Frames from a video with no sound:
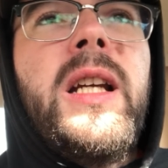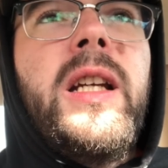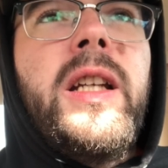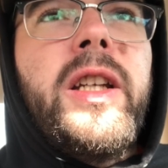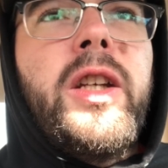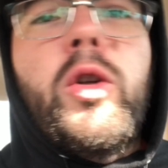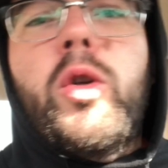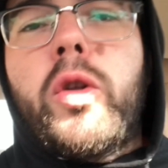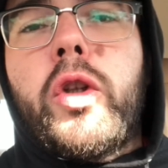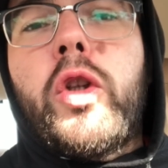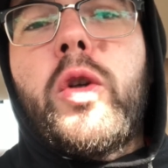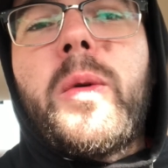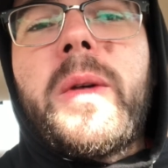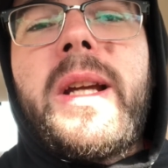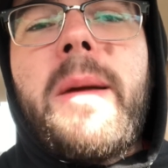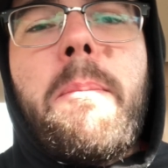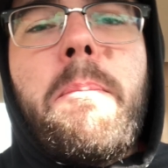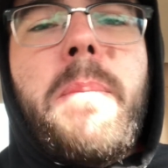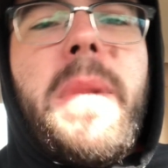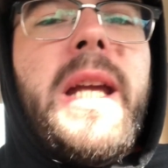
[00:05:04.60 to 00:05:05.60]
You don't
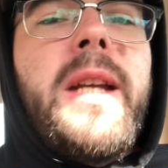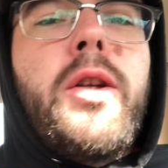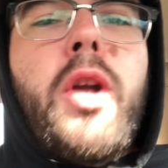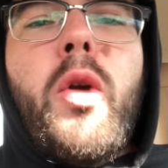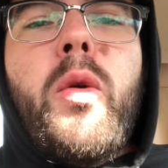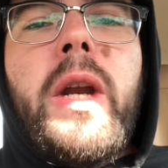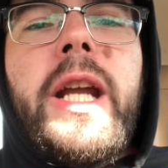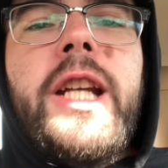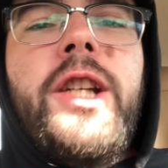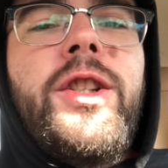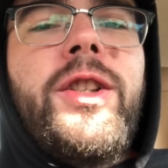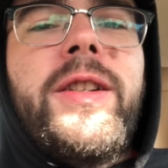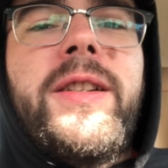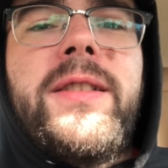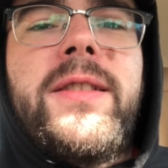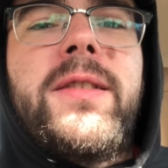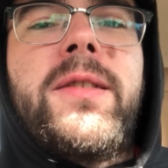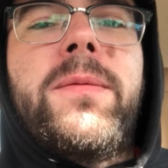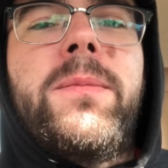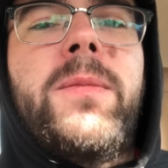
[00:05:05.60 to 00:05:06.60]
get big
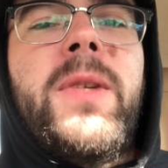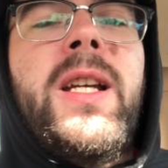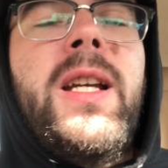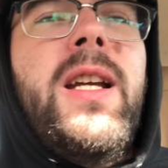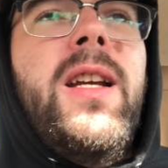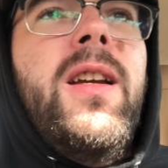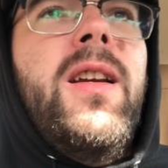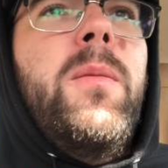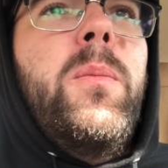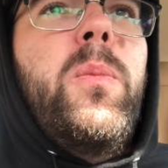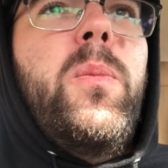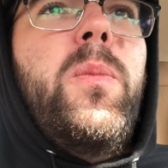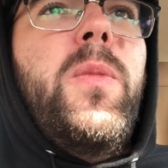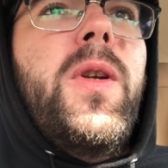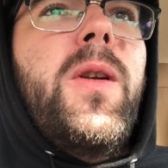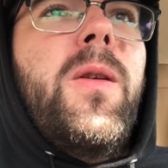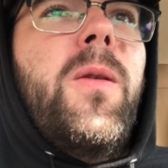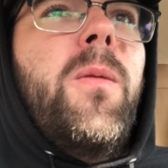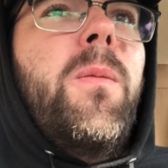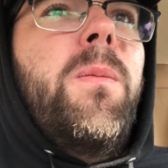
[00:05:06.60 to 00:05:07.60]
donations of
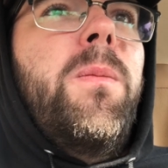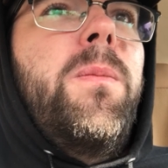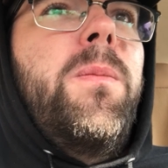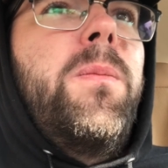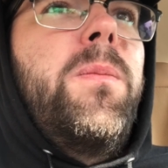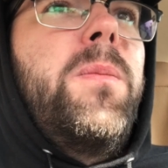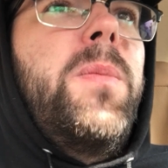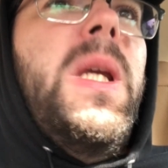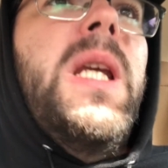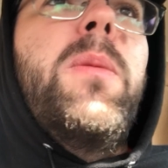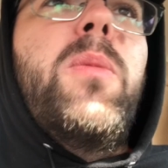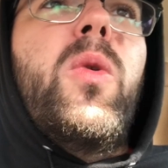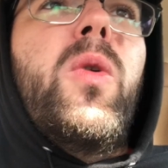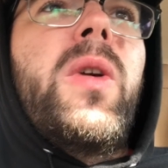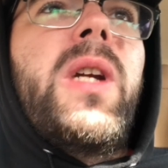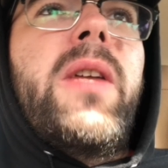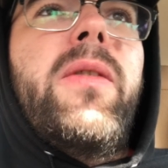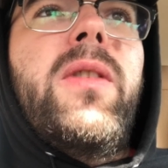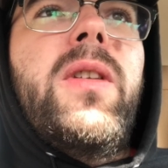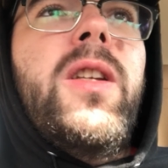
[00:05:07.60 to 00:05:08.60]
people
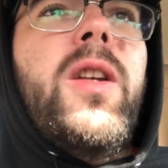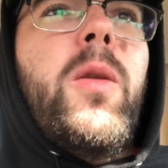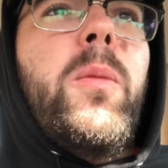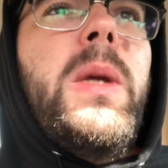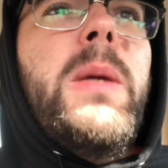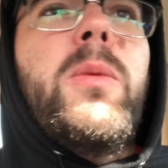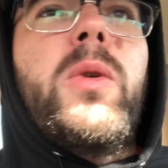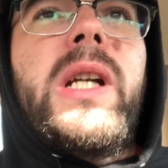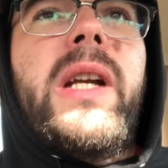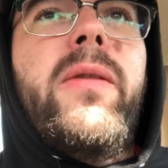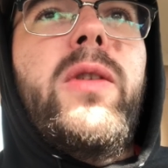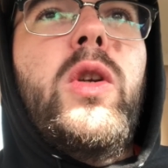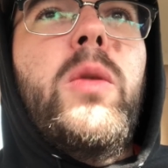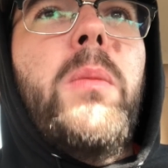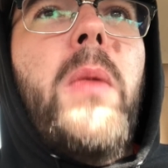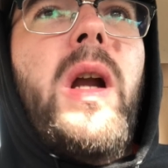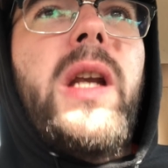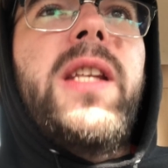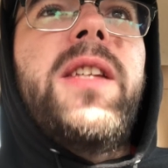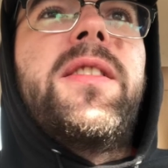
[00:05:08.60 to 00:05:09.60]
giving you
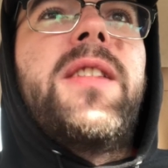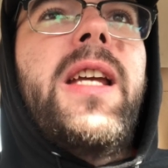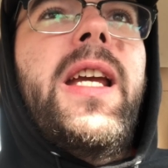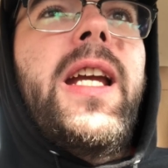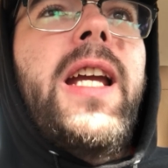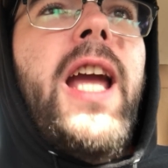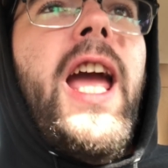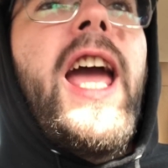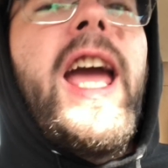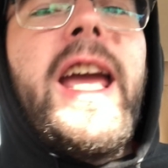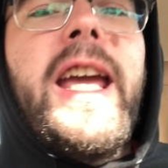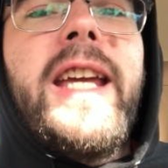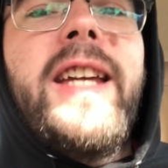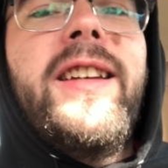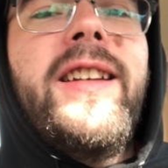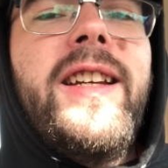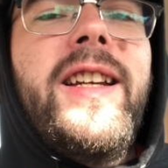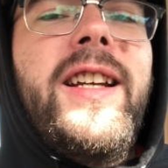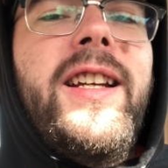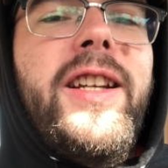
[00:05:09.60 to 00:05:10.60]
money saying, hey,
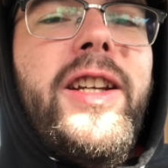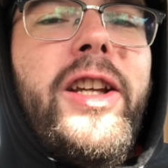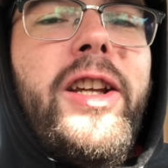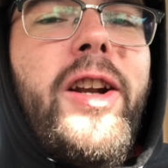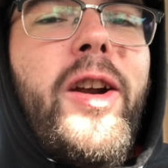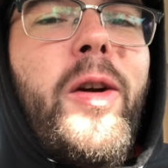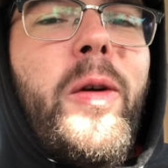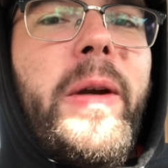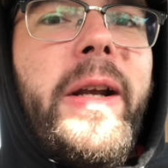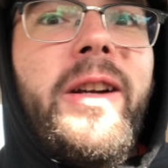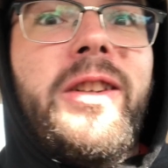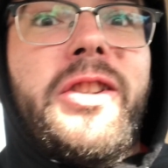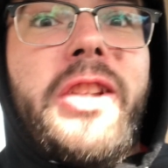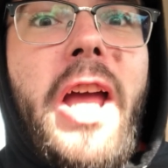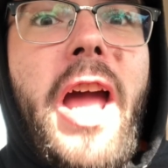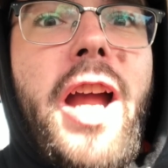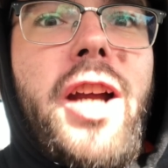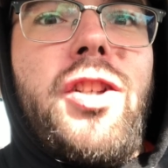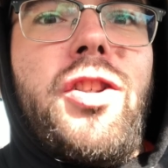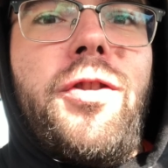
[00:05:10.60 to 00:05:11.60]
here's
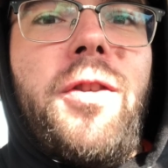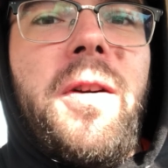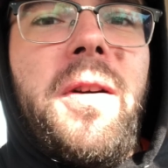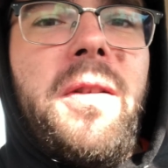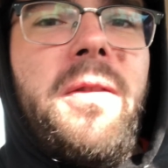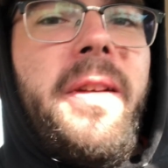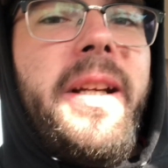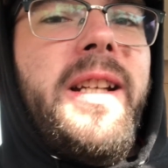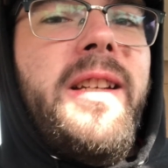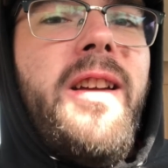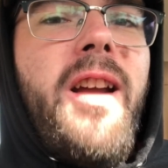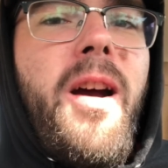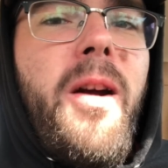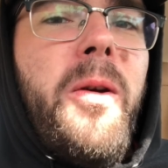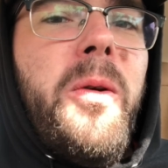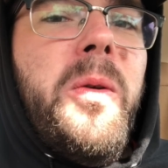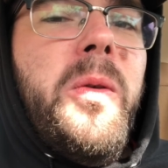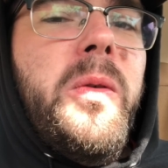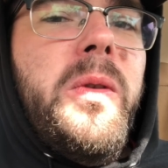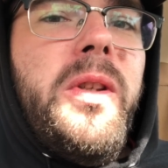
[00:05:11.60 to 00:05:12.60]
extra. Like,
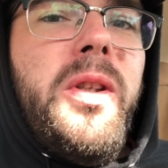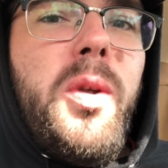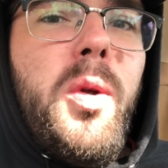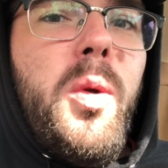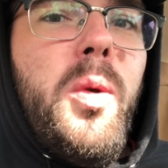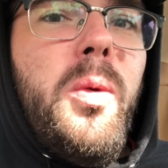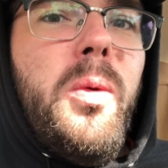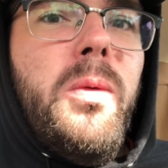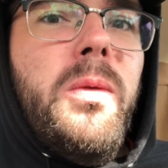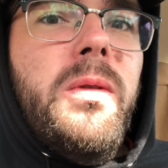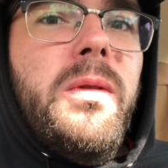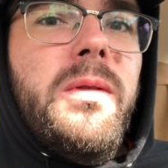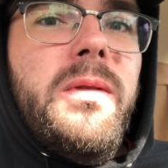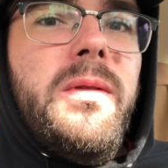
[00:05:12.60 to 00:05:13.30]
no, you